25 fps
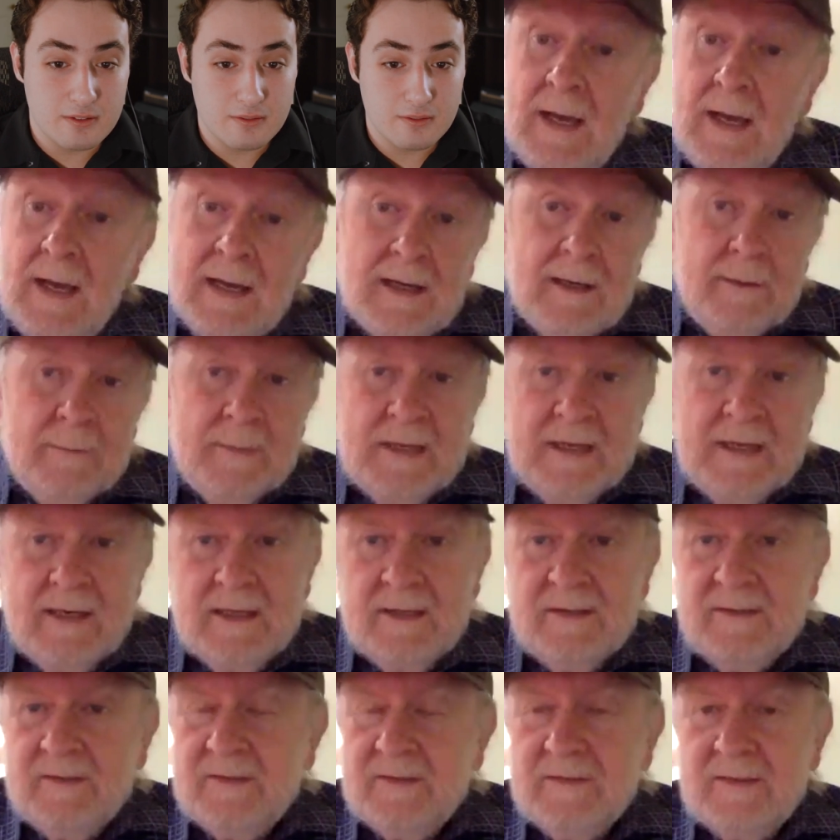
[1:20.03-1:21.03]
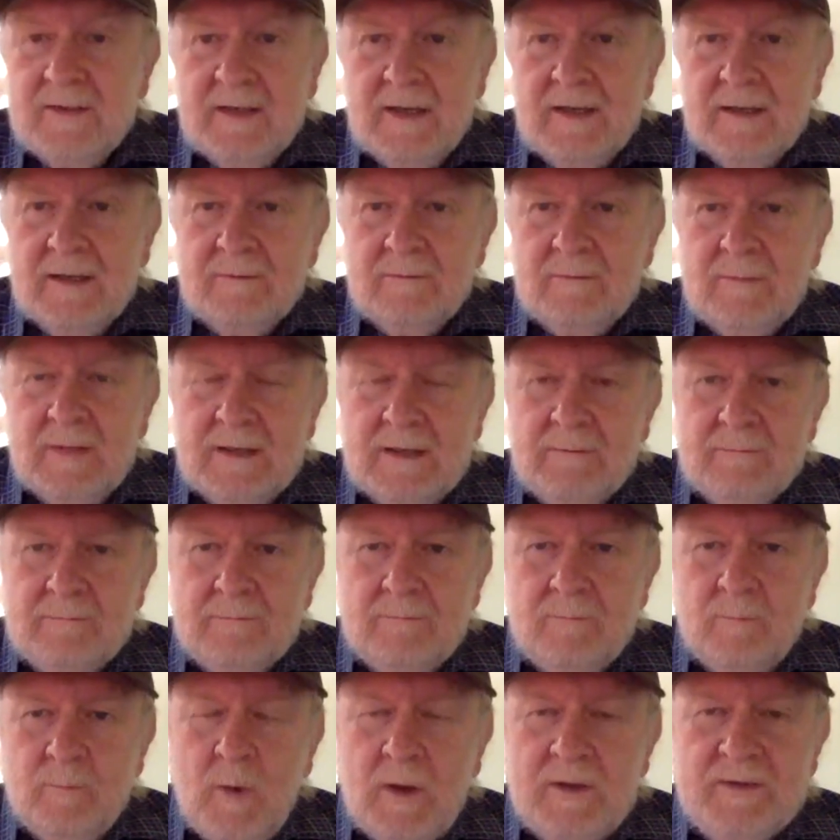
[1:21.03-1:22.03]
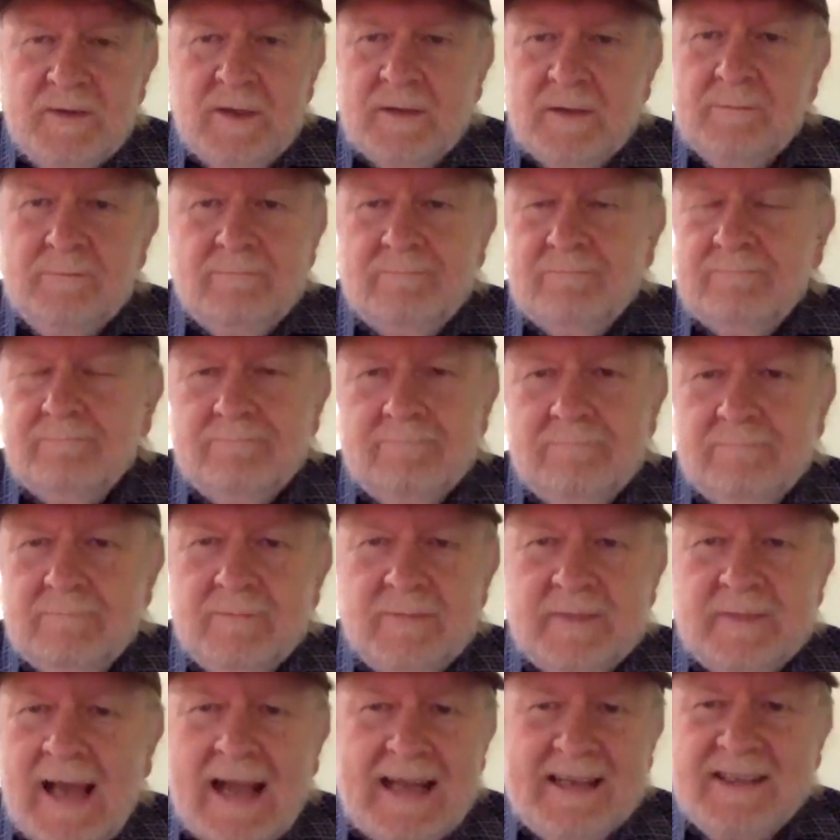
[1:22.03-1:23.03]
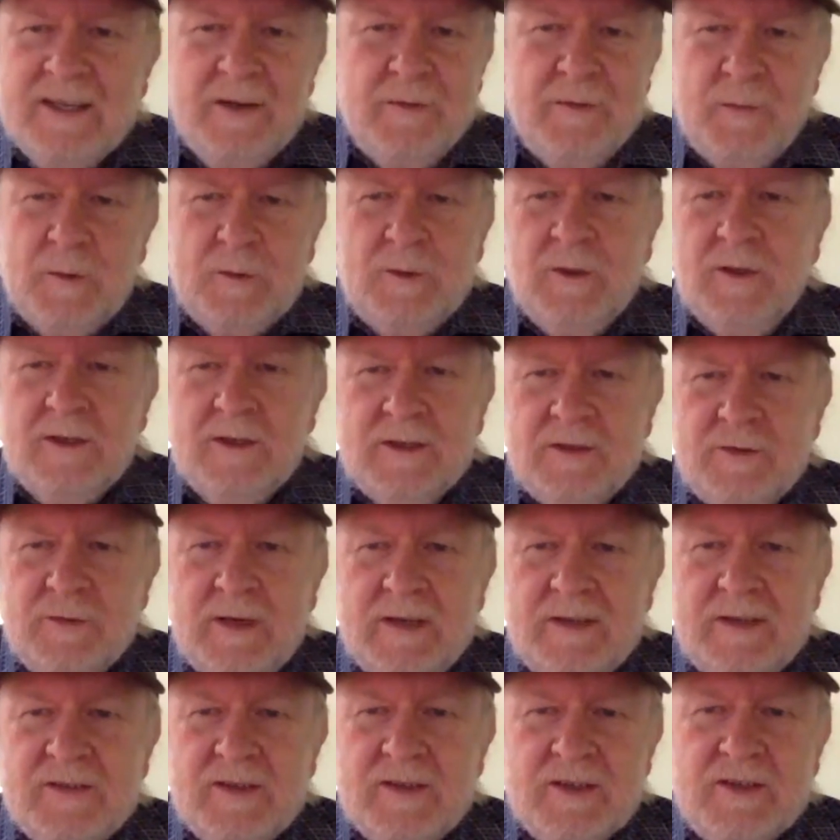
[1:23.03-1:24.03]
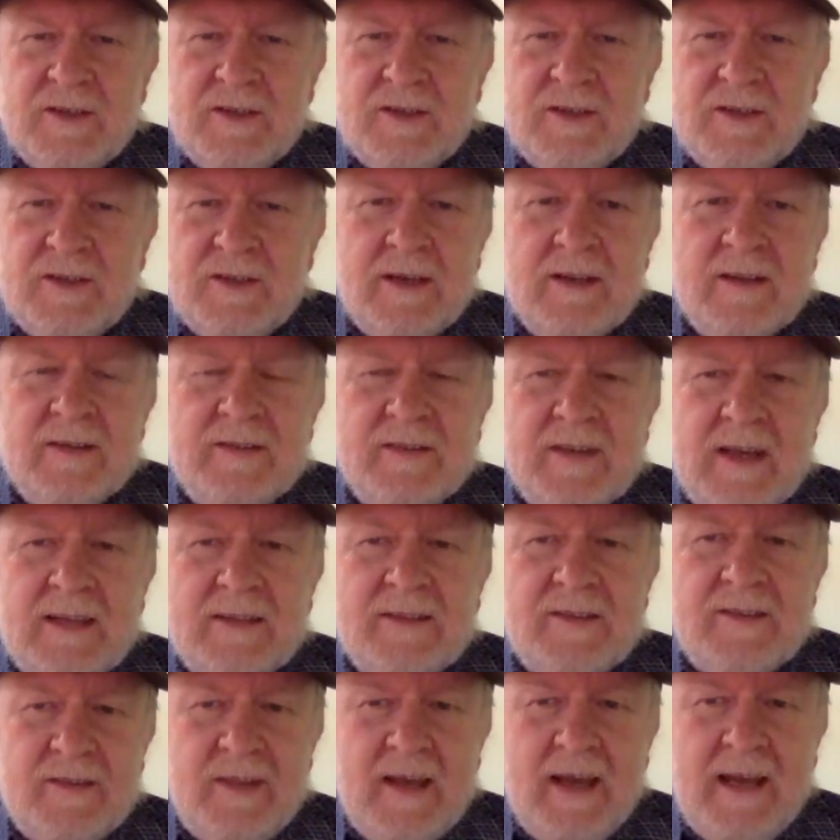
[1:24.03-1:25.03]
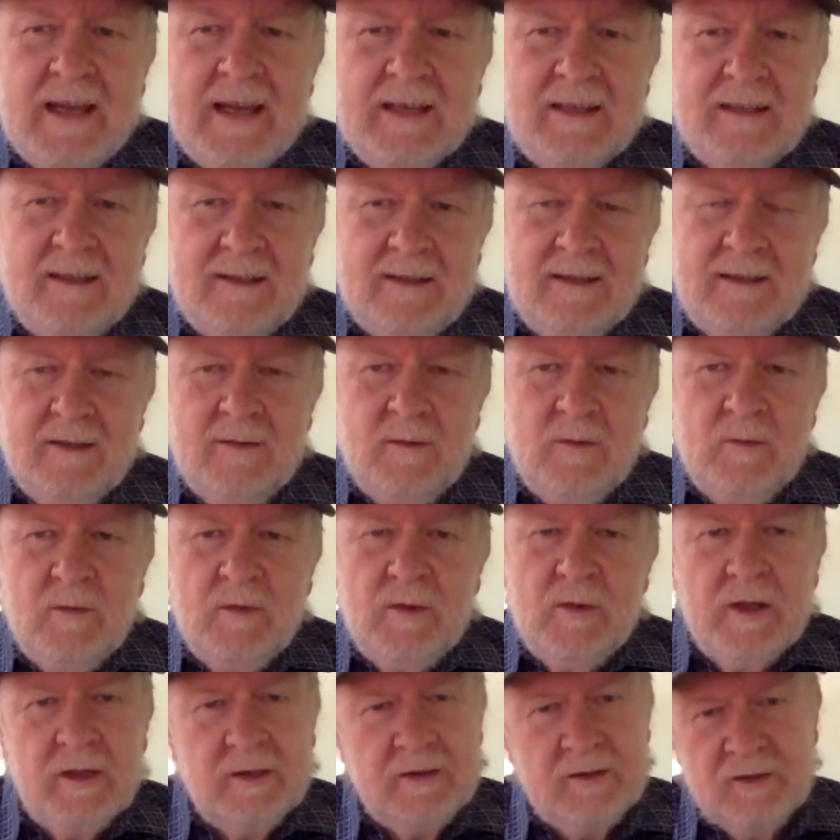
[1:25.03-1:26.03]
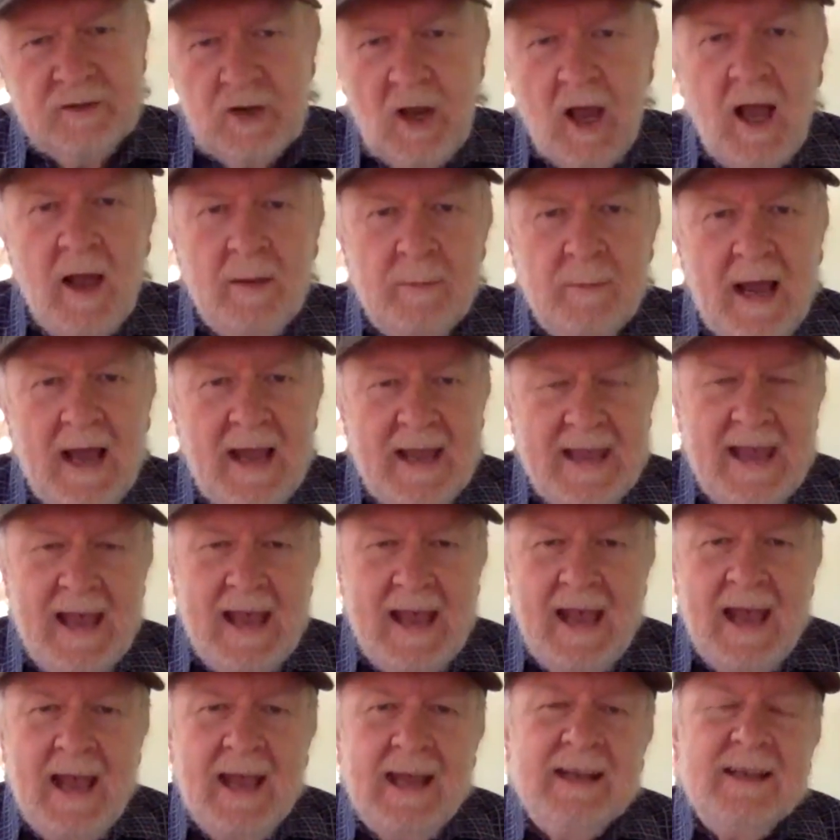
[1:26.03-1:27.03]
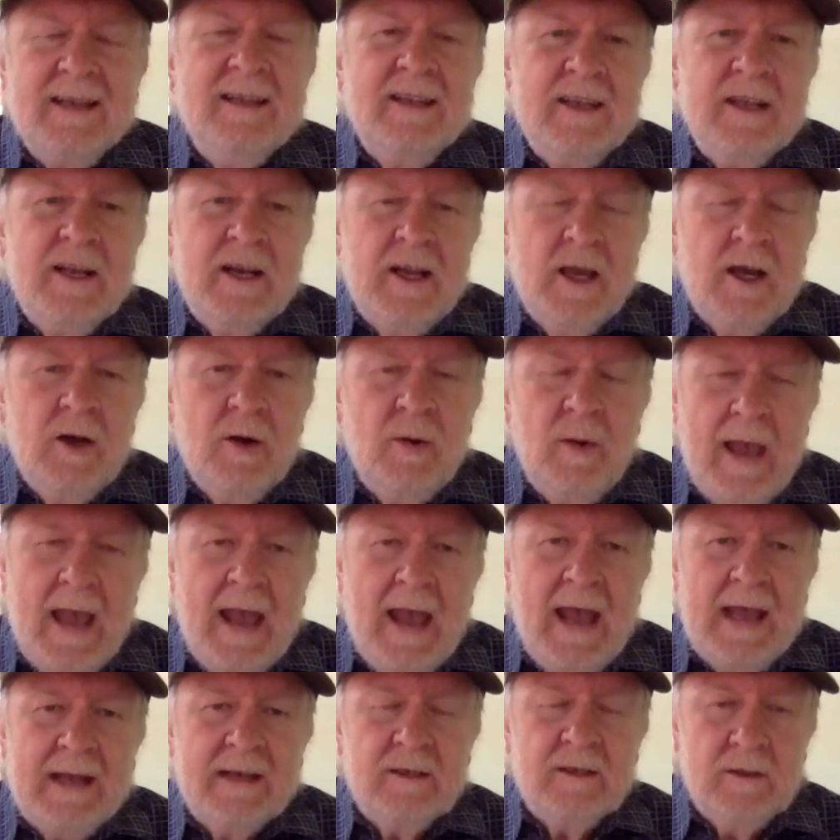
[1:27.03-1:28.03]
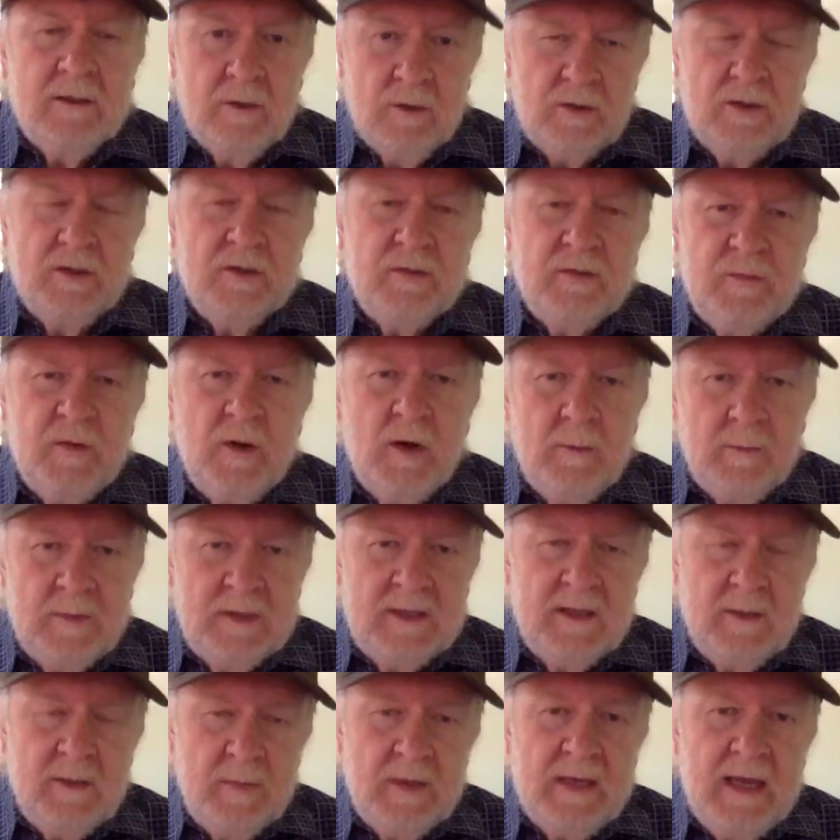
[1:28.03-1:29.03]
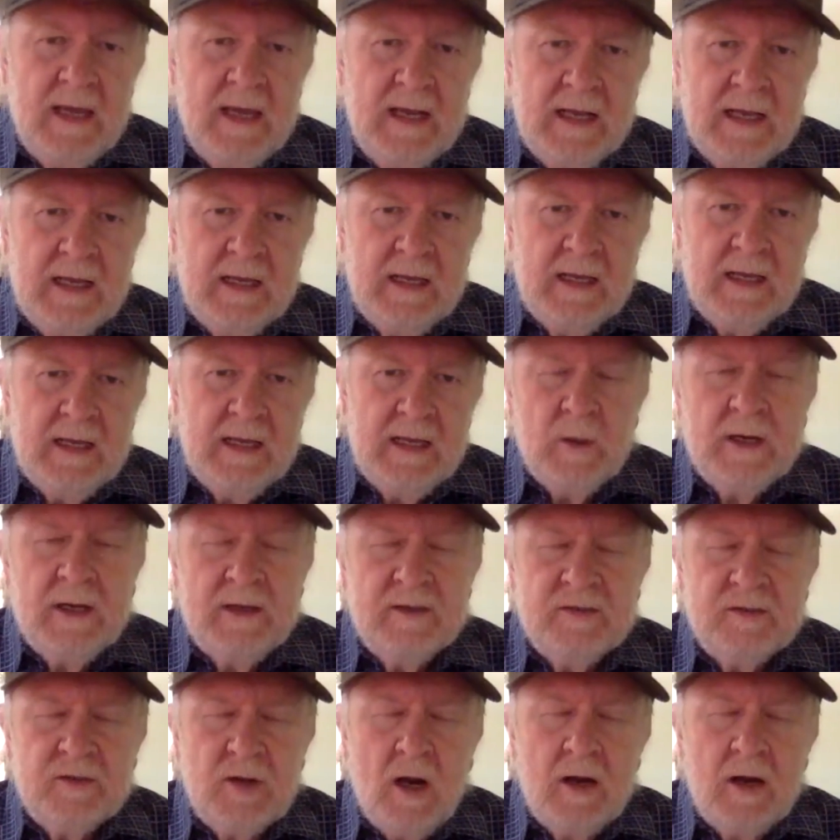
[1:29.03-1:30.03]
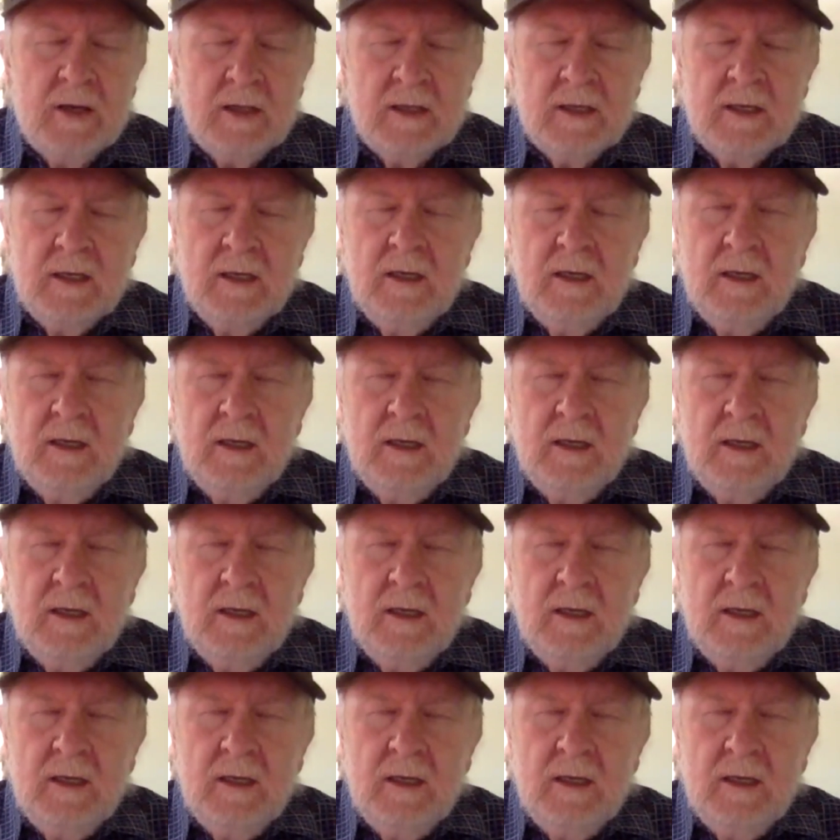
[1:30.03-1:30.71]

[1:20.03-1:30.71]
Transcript: Yeah, I mean, it's it it wasn't that difficult a transition in the sense that the job I had, you know, at Lucasfilm in the beginning when I started